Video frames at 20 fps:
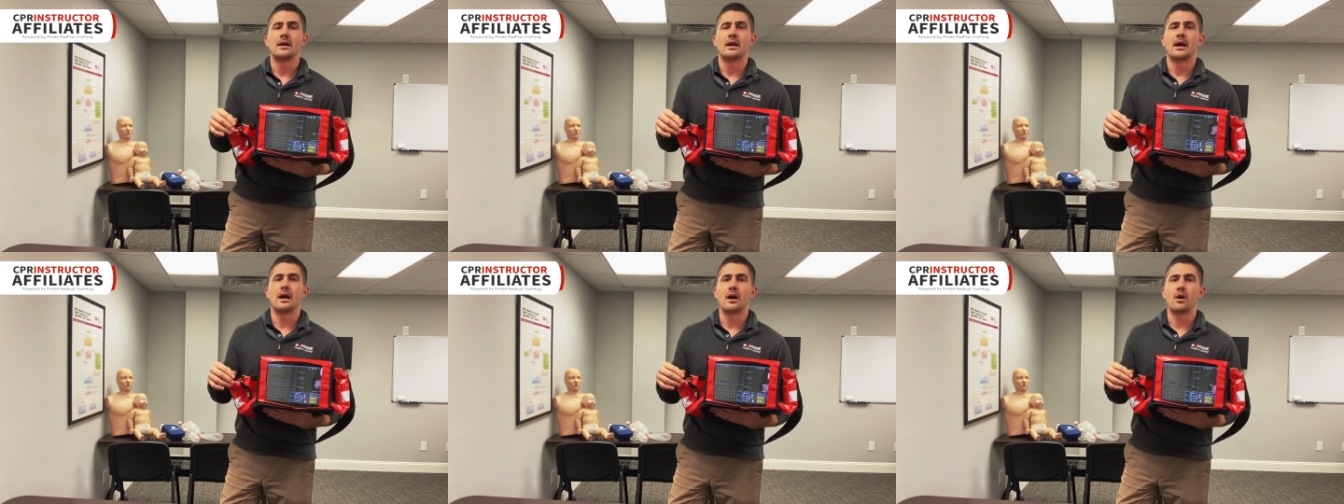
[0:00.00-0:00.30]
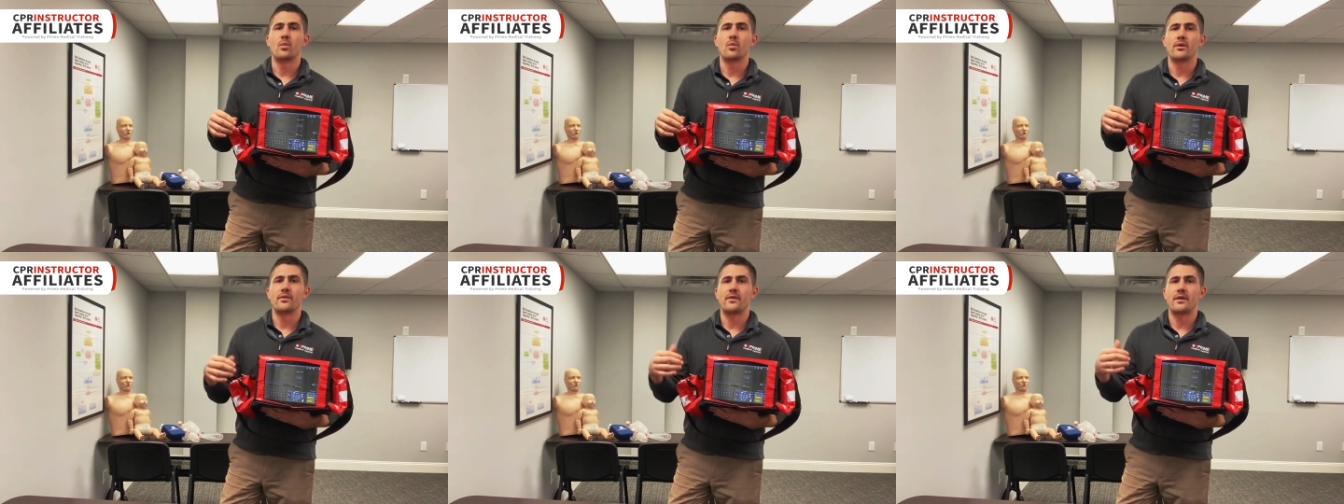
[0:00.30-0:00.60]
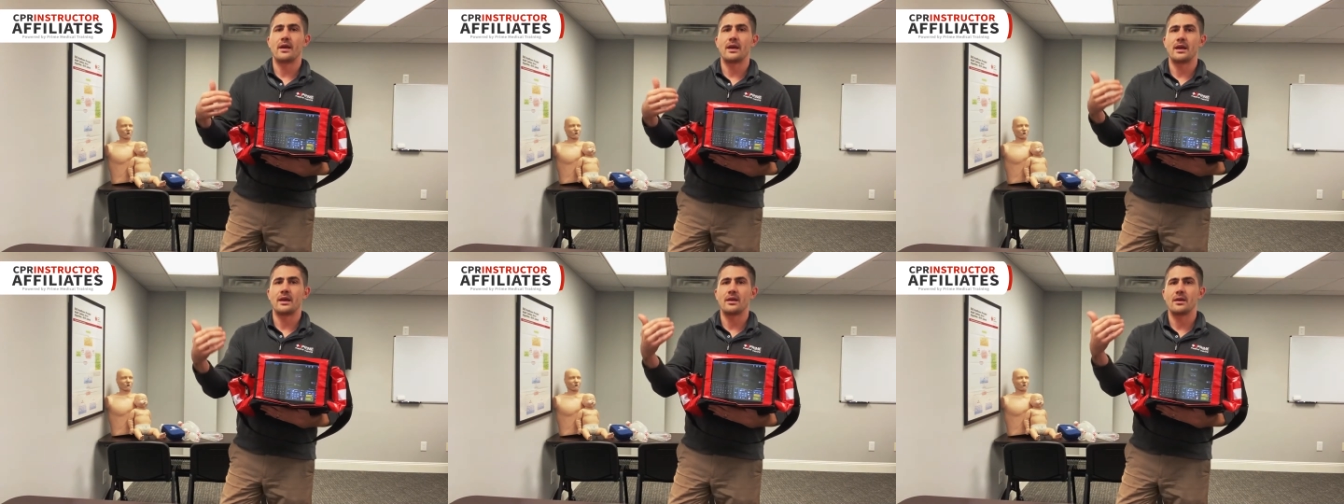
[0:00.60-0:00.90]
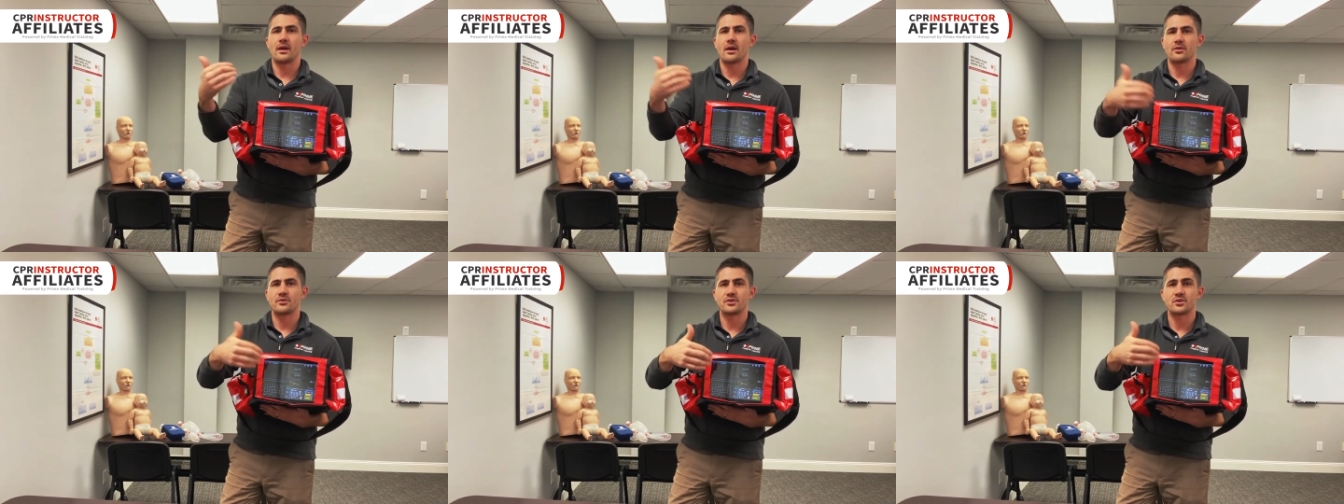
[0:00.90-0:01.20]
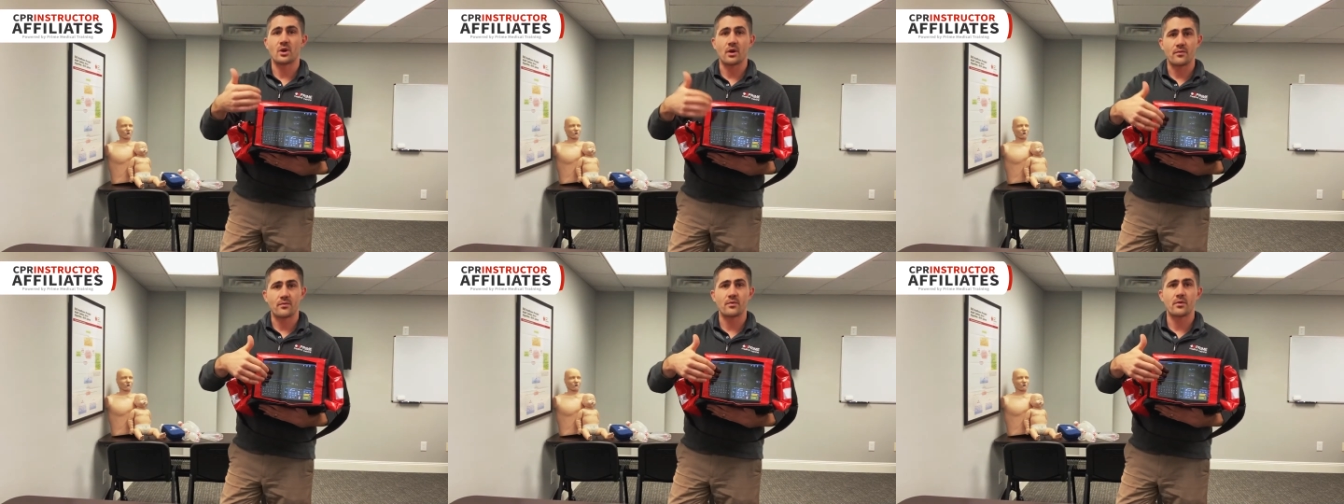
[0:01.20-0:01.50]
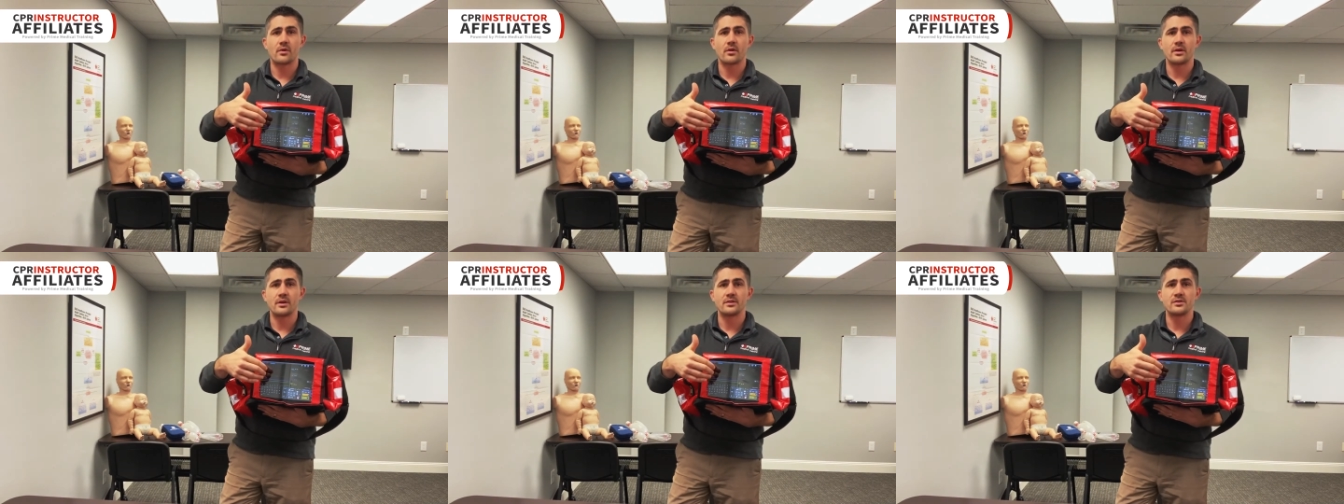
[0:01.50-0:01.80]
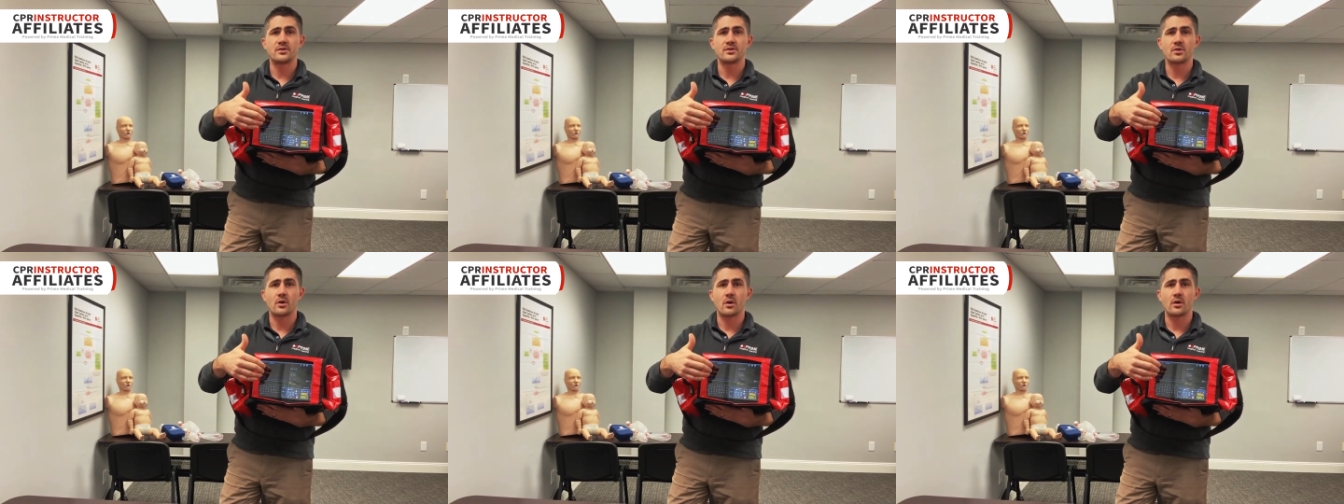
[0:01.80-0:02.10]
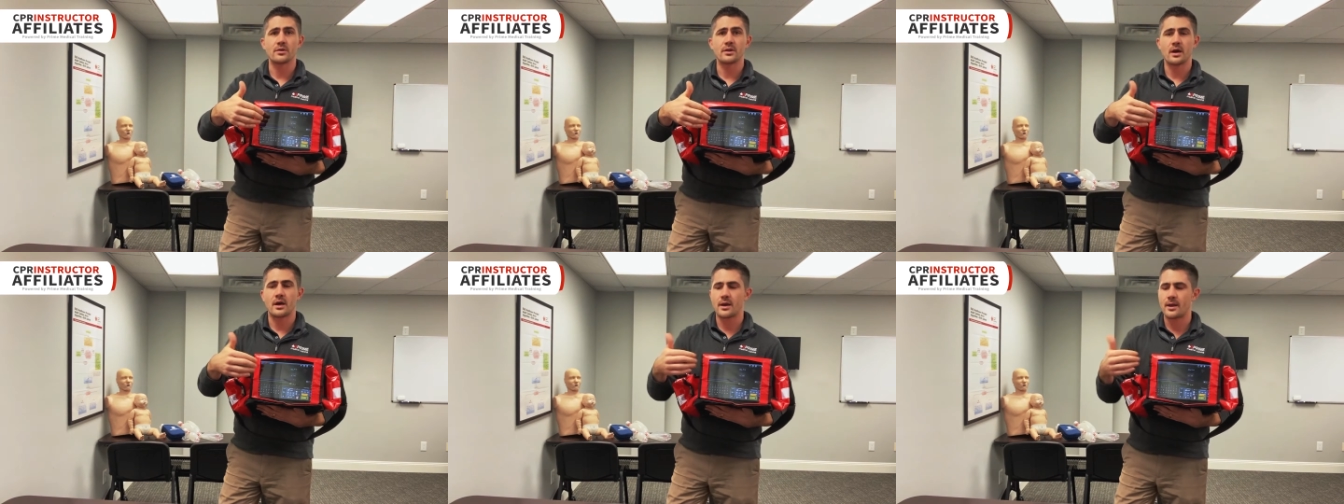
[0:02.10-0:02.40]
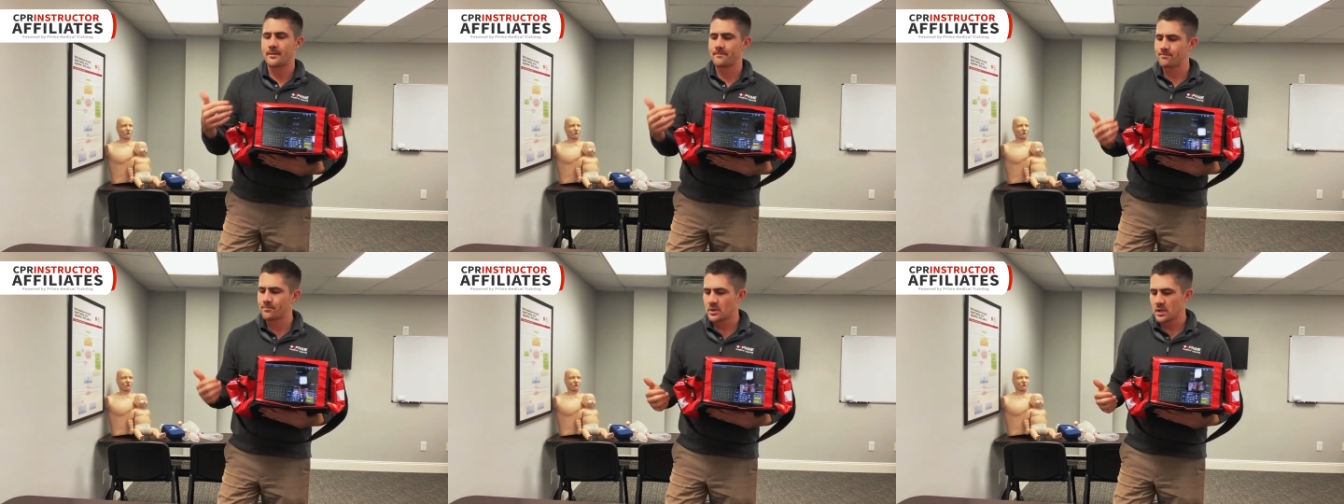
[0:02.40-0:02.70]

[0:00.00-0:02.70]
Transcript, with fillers: uh, with a software installed on it.